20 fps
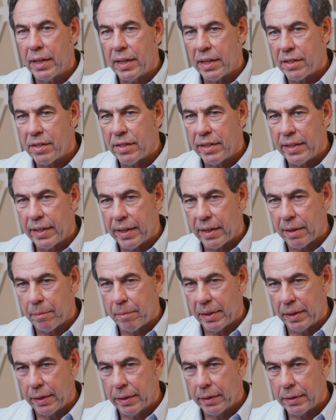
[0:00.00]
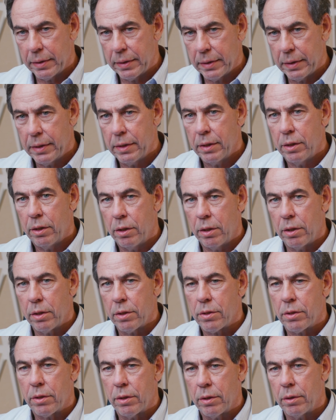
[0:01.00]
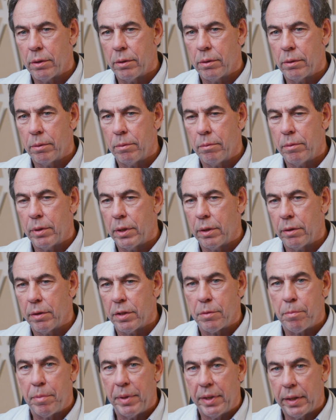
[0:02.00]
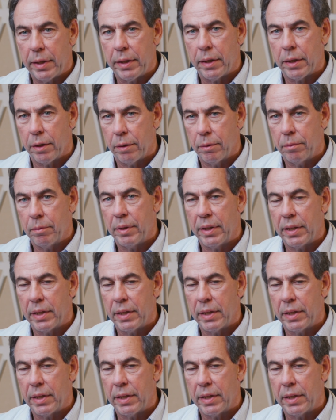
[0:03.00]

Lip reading: osteotomy, also known as PAO,